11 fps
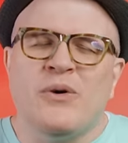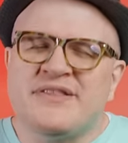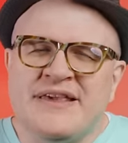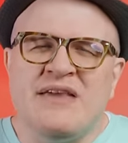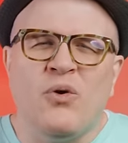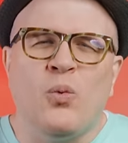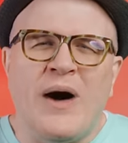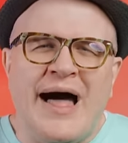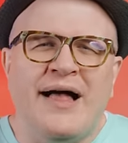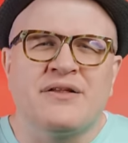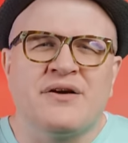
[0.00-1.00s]
What's even
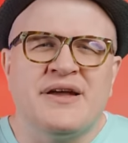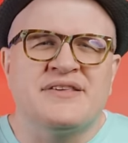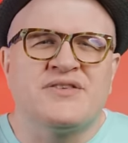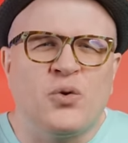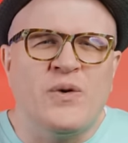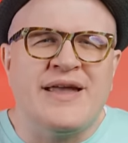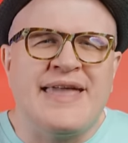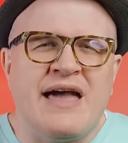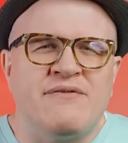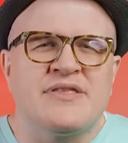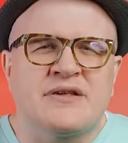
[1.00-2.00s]
wilder is that Rick
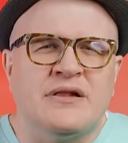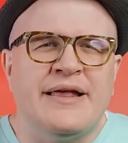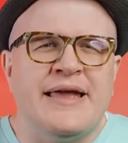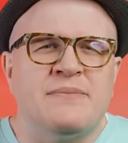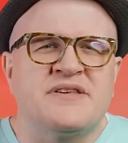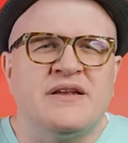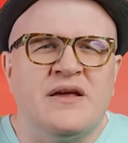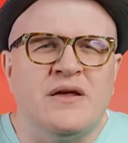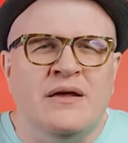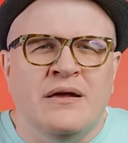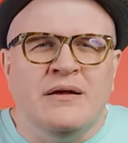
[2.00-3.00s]
Evans claims that
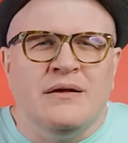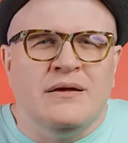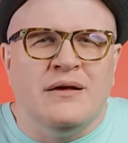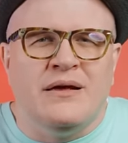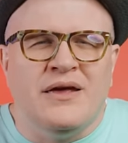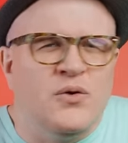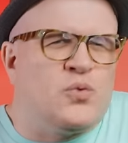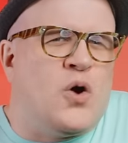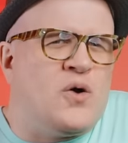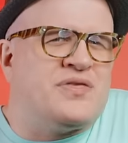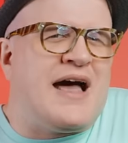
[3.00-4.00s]
he uh, he
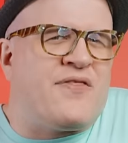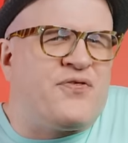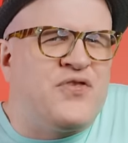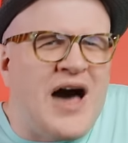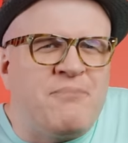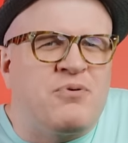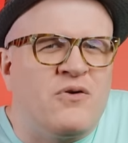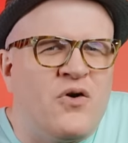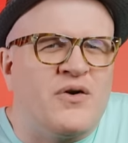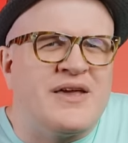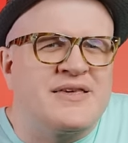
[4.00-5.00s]
wrote that
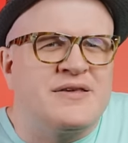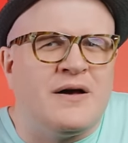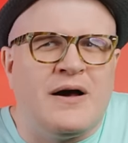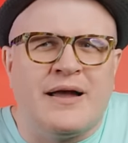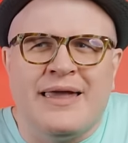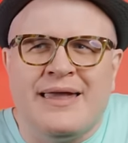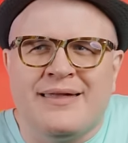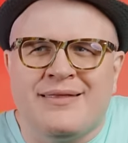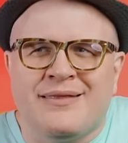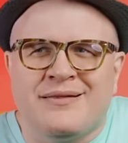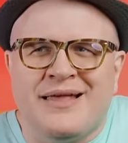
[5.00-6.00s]
thought-provoking song
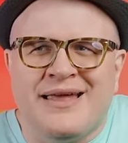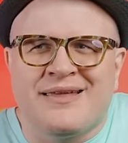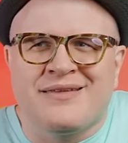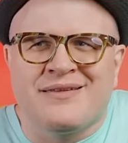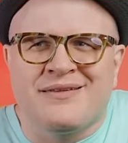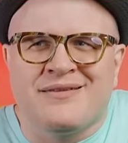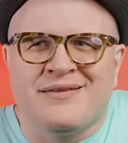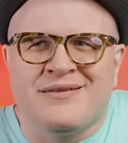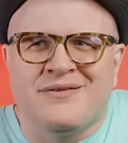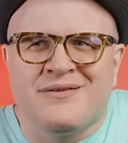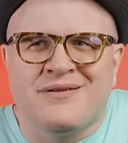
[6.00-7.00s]
in like
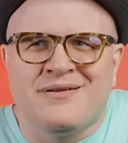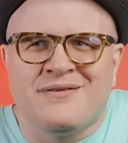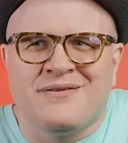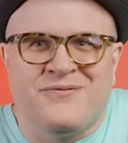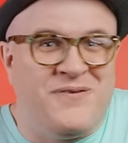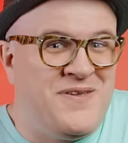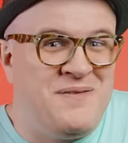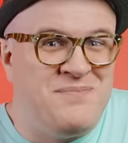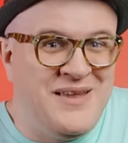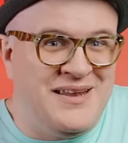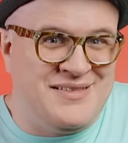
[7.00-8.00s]

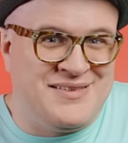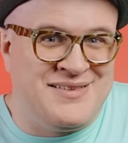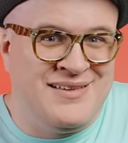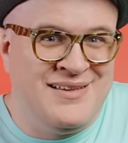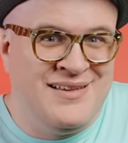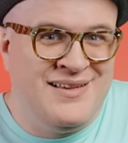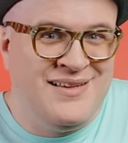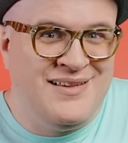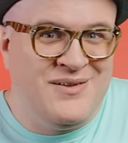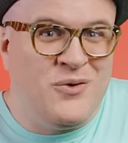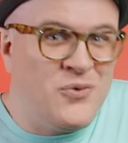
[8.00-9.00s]
fifteen minutes
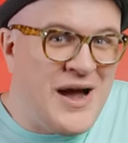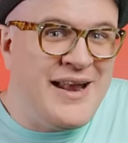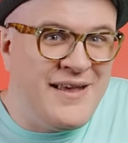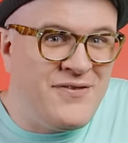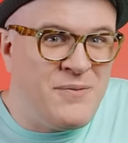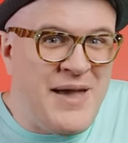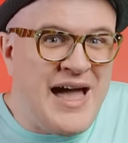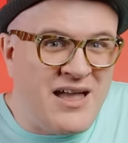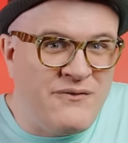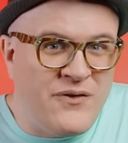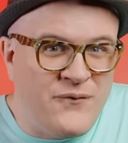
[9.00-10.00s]
while riding in the
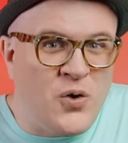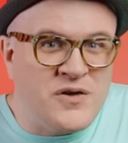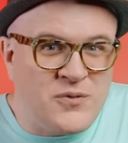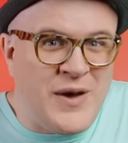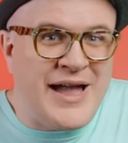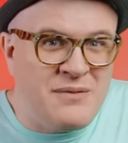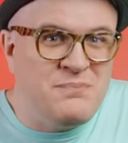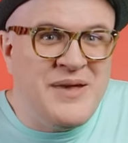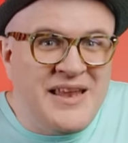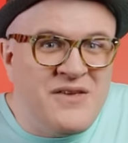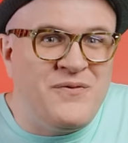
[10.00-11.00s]
back of a Volkswagen
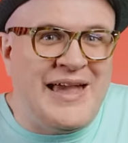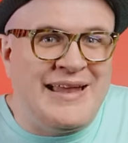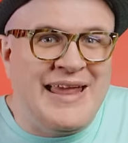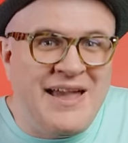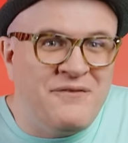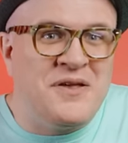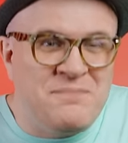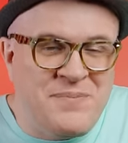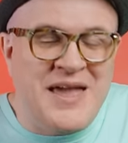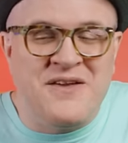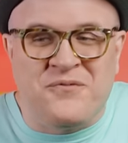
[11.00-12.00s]
minivan heavily
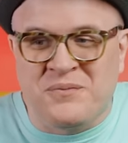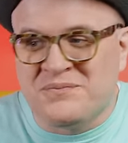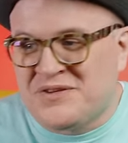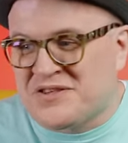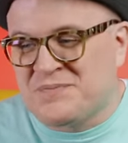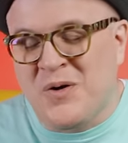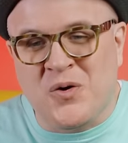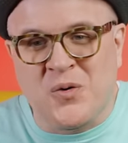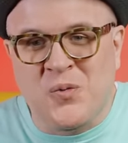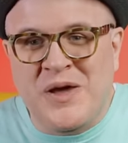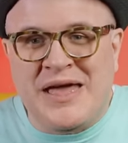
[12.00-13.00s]
baked from just
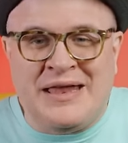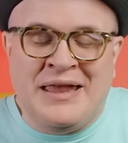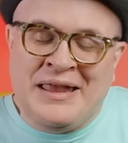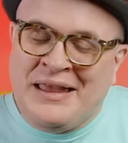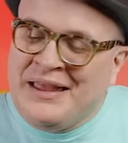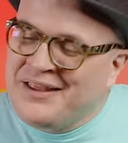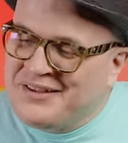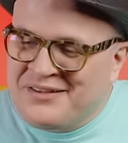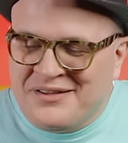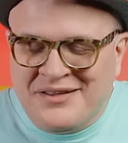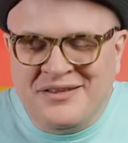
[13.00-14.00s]
smoking weed.
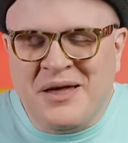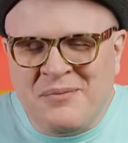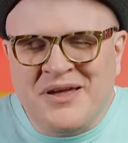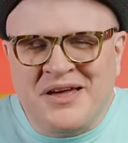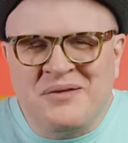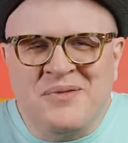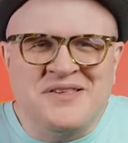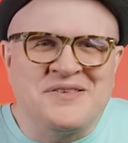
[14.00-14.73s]
Uh, that kind of makes